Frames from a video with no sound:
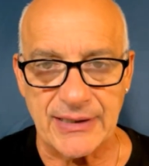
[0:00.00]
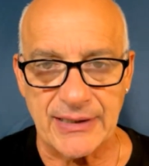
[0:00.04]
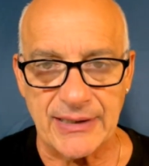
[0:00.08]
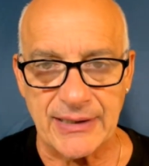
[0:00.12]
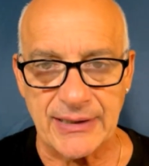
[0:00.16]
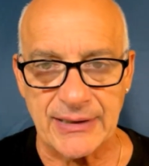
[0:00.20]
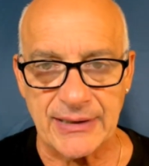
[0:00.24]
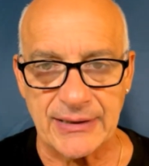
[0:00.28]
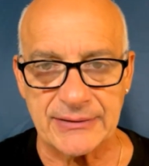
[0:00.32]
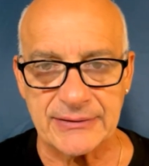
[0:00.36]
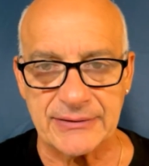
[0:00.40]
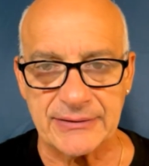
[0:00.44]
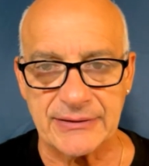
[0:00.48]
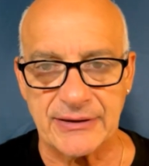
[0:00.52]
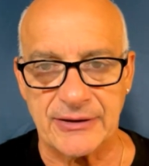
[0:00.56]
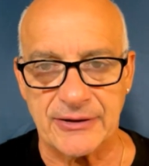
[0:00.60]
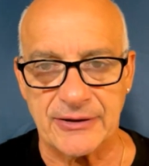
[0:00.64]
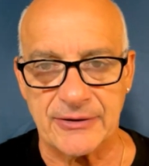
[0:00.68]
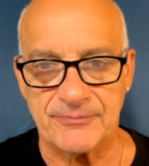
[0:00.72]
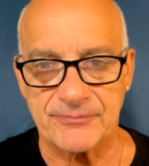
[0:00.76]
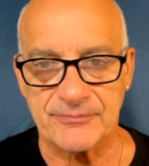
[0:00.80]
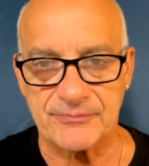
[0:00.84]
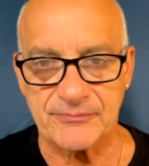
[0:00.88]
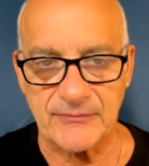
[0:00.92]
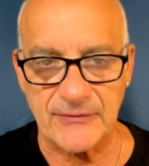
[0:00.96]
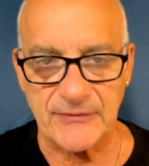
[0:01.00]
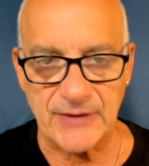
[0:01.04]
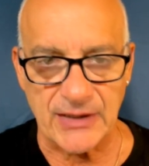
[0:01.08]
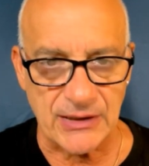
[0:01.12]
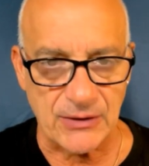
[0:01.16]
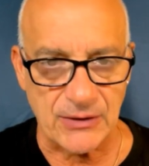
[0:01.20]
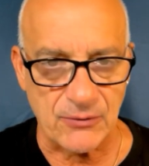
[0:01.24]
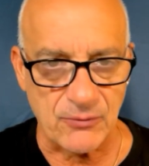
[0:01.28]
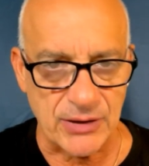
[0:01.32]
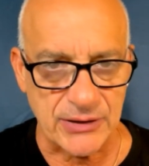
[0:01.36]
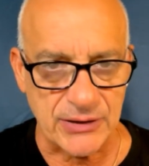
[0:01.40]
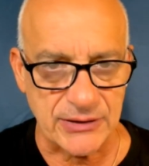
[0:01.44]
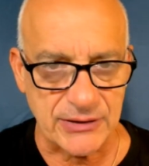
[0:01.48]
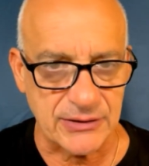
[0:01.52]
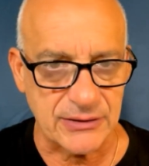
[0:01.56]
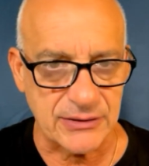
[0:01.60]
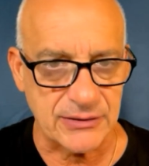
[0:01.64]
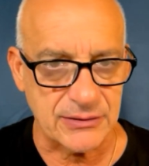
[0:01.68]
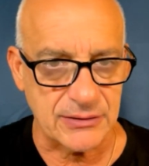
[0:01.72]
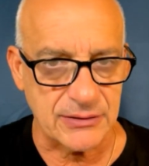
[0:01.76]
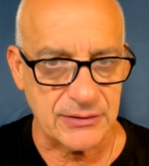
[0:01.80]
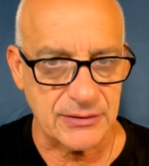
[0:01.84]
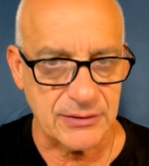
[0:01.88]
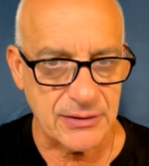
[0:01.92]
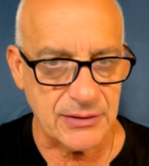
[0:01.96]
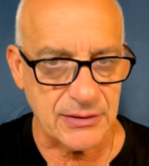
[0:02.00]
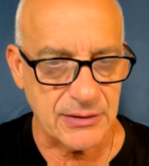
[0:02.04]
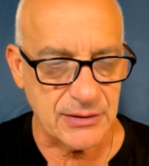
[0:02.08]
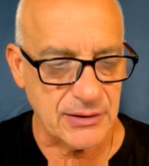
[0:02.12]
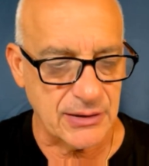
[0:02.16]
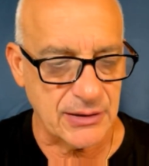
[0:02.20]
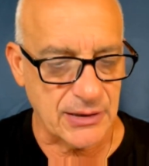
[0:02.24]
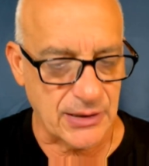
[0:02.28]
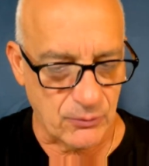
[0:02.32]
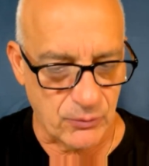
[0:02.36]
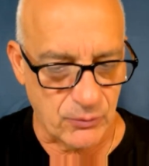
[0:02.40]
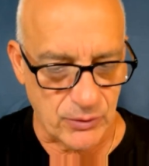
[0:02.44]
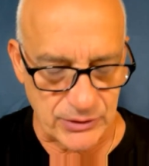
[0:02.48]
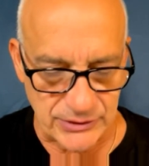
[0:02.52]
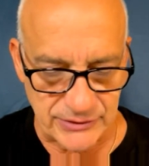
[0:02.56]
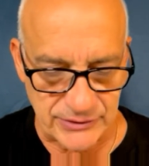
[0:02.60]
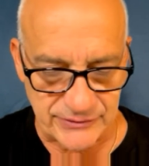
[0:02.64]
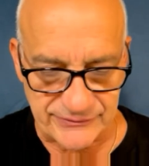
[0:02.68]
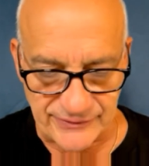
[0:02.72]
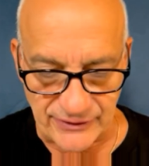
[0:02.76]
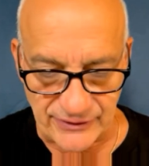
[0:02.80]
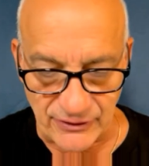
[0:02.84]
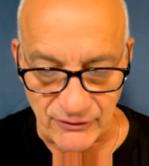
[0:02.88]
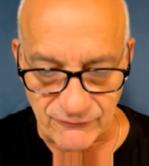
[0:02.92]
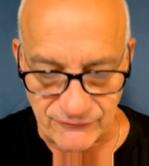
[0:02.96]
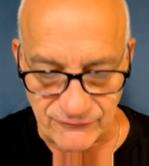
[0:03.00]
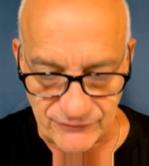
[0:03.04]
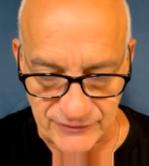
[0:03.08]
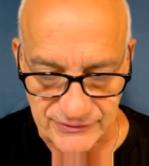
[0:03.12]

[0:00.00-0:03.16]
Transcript: And I want to delve